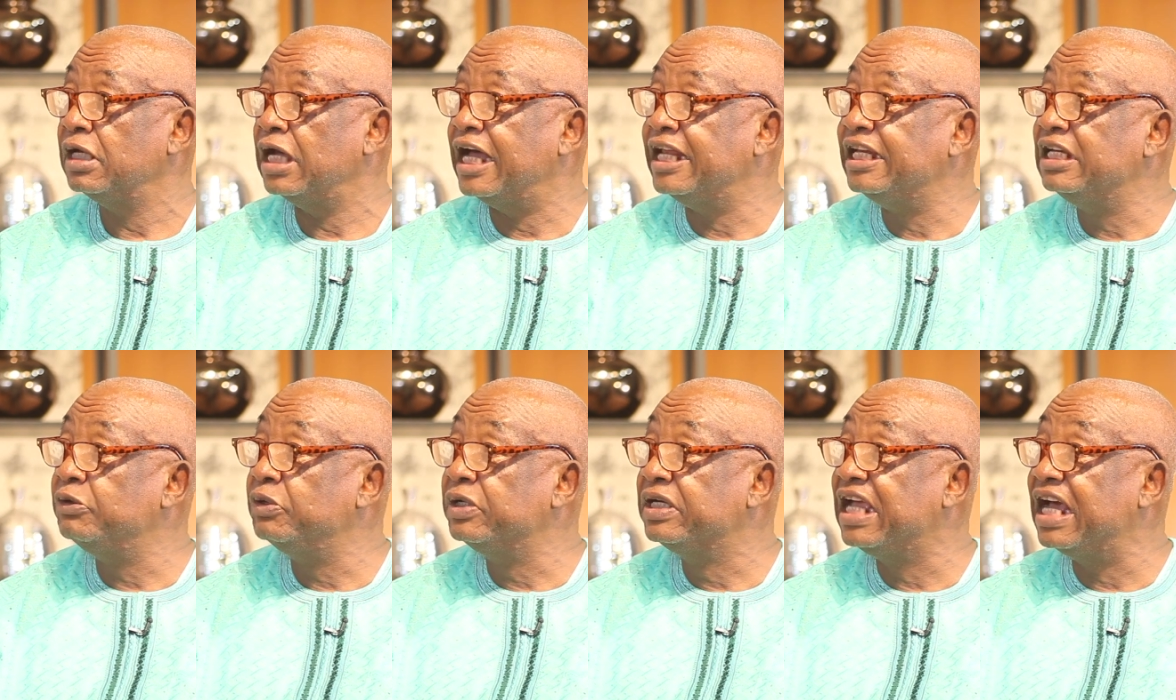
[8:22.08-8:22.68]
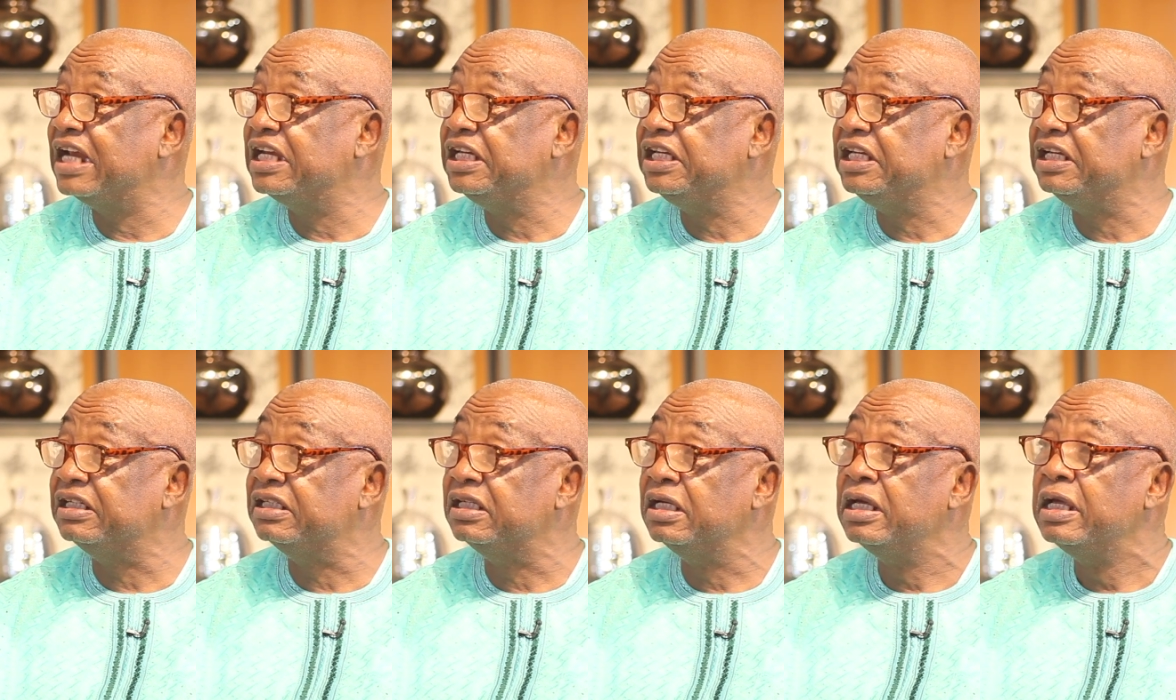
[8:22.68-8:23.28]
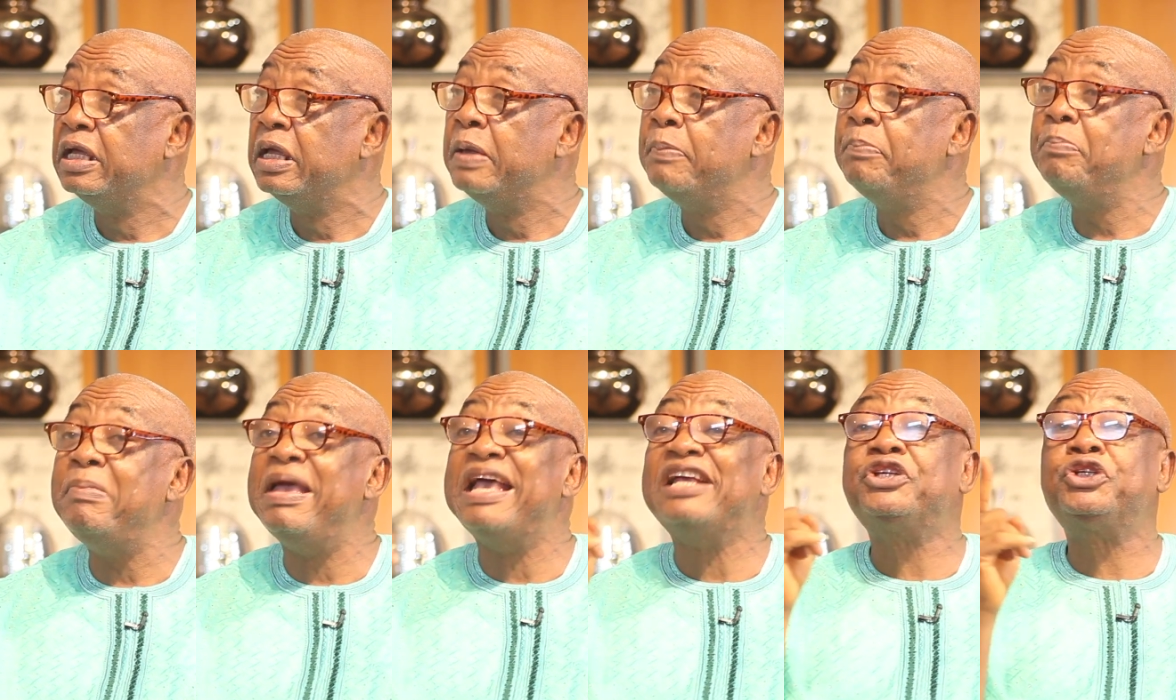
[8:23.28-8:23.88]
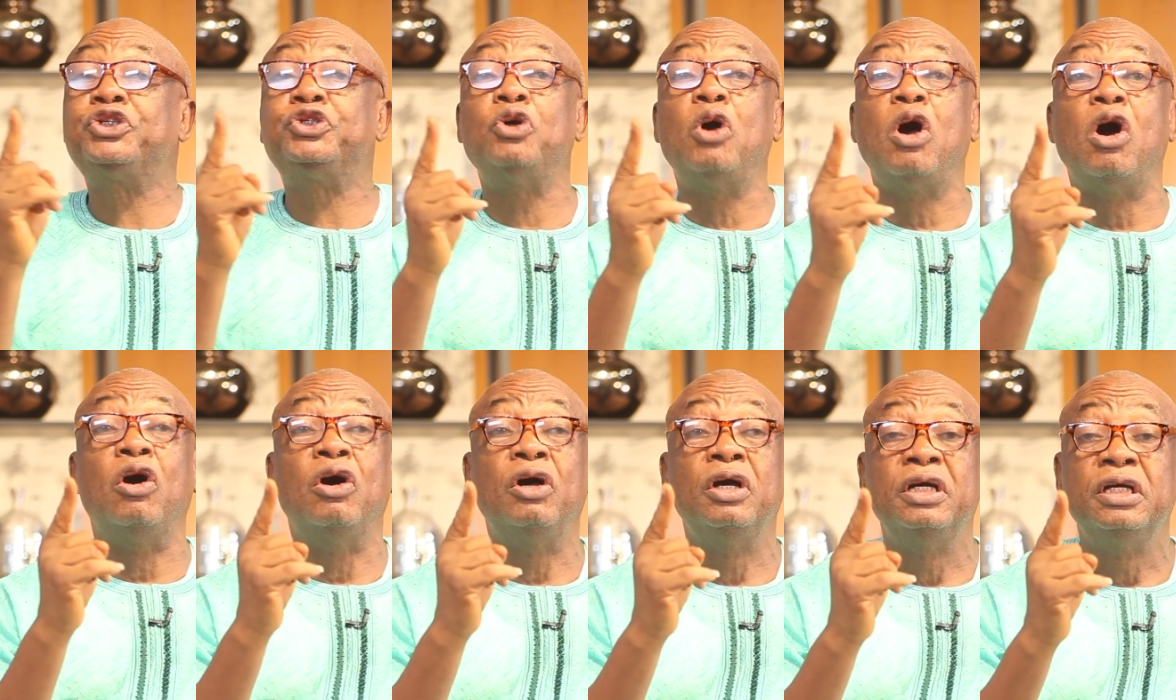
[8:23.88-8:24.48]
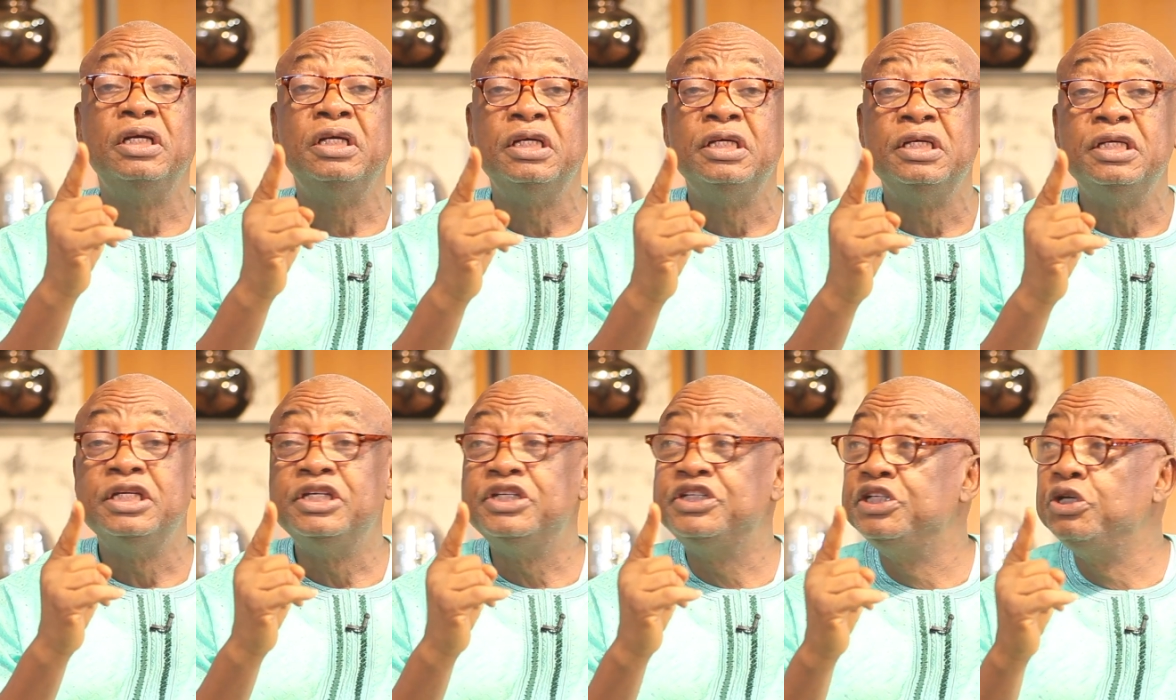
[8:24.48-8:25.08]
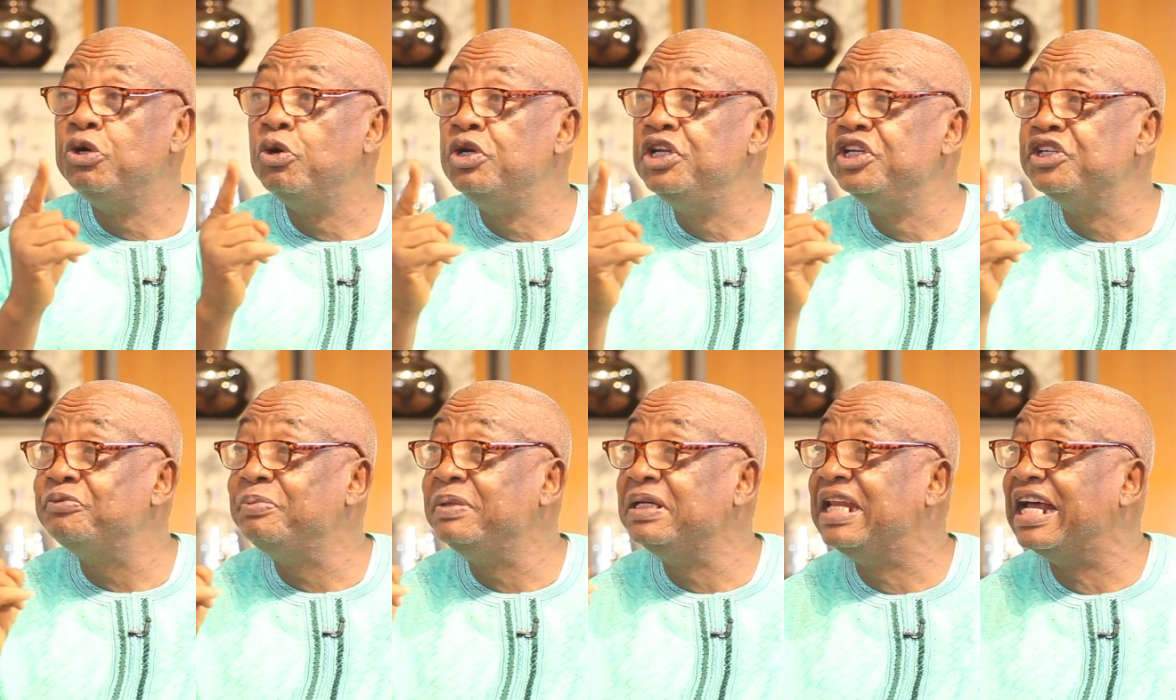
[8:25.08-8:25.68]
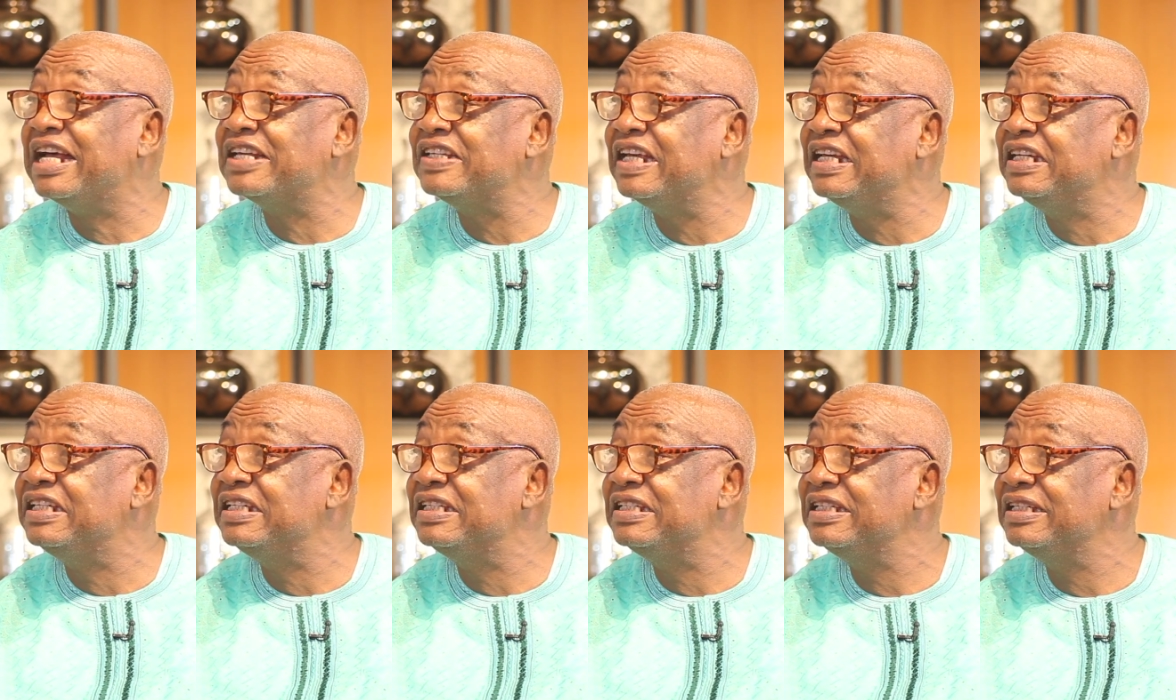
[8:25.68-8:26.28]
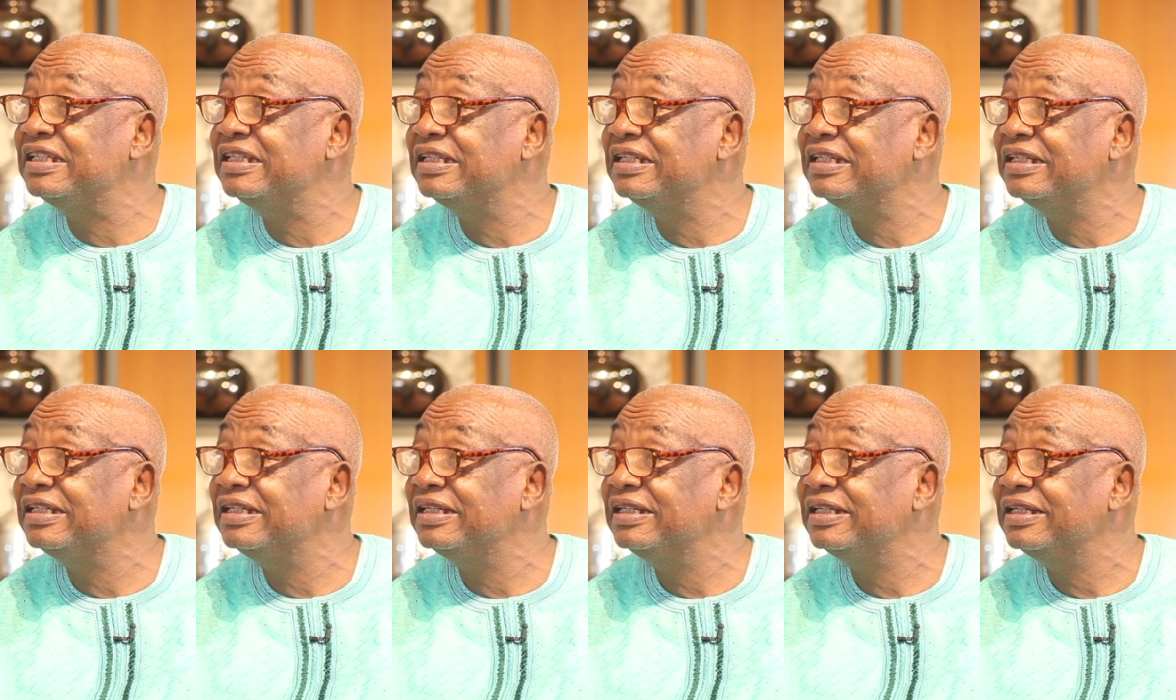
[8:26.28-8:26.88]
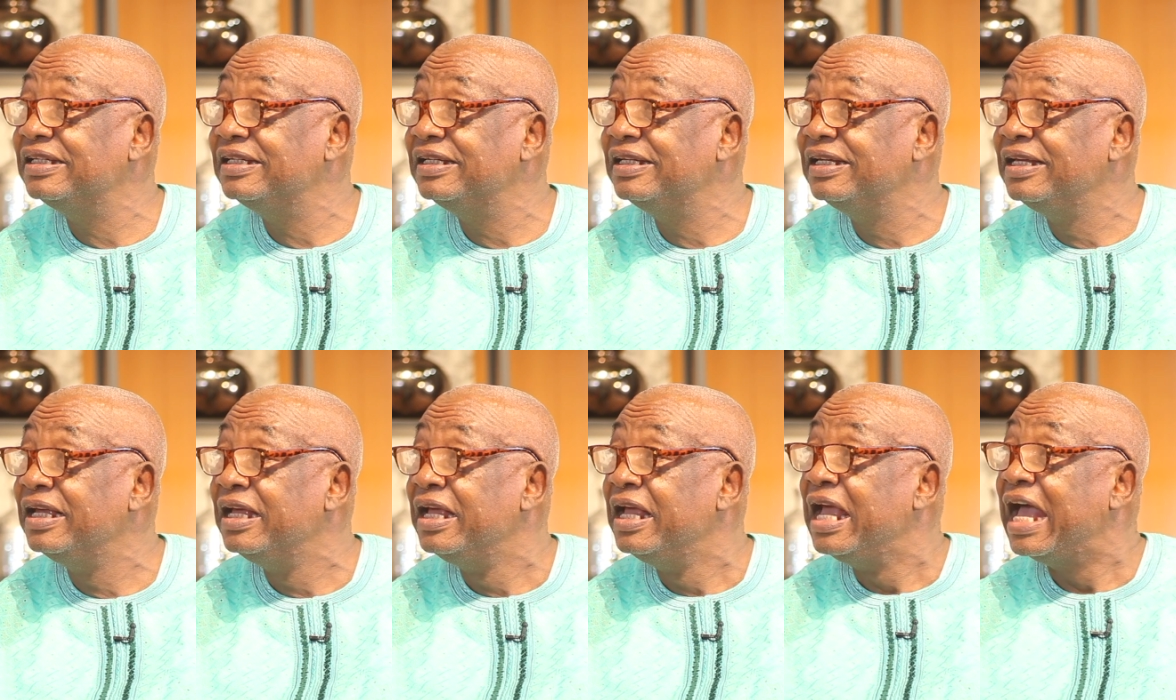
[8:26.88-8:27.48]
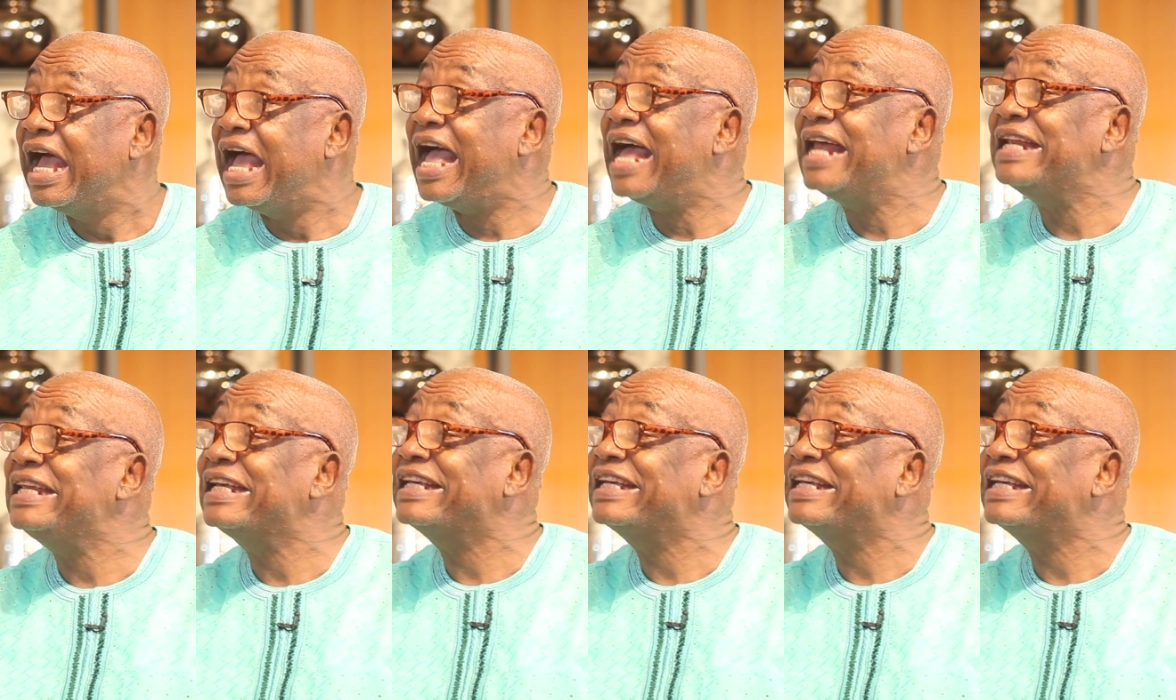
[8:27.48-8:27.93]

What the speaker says: and he will get healed. Make sure it's the Holy Spirit that said it. And